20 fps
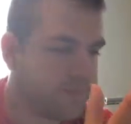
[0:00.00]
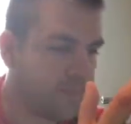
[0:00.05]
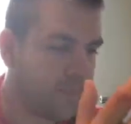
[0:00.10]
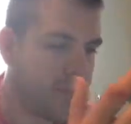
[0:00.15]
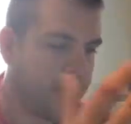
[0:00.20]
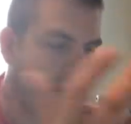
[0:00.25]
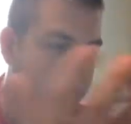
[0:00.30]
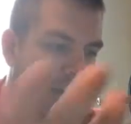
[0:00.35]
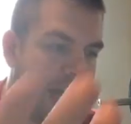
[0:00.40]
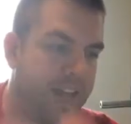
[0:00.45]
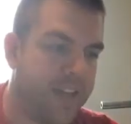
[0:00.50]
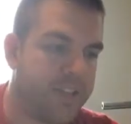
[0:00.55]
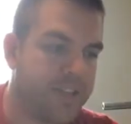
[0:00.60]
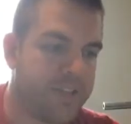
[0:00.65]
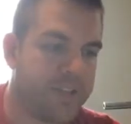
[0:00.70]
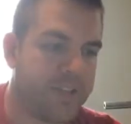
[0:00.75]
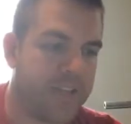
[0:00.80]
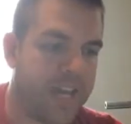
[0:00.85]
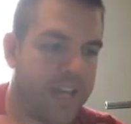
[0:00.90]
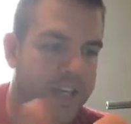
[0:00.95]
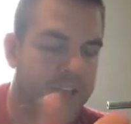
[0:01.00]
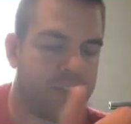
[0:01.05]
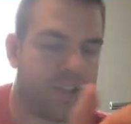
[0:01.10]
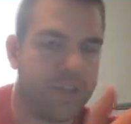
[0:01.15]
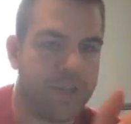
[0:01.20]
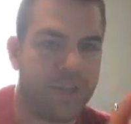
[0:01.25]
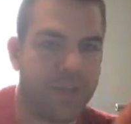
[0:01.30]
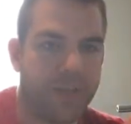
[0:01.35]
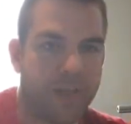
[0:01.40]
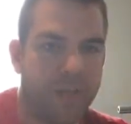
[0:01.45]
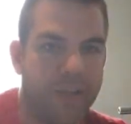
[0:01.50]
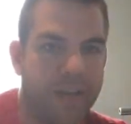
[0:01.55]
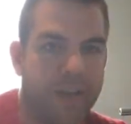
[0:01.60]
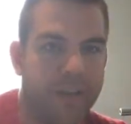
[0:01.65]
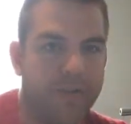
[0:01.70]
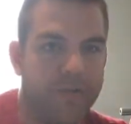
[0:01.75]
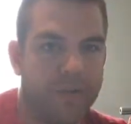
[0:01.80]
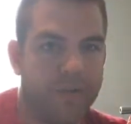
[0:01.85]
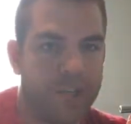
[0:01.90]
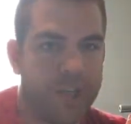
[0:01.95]
My dad is actually doing them out
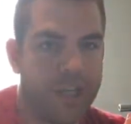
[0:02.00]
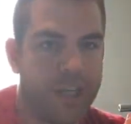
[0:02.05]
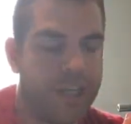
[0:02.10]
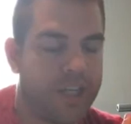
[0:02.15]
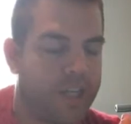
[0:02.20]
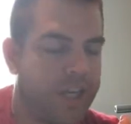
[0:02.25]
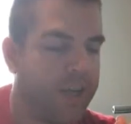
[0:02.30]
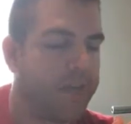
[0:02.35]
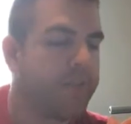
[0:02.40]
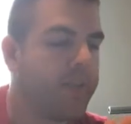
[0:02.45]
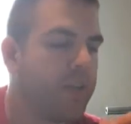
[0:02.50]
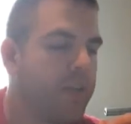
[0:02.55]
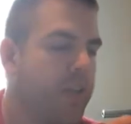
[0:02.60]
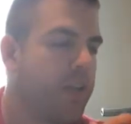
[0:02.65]
of Virginia,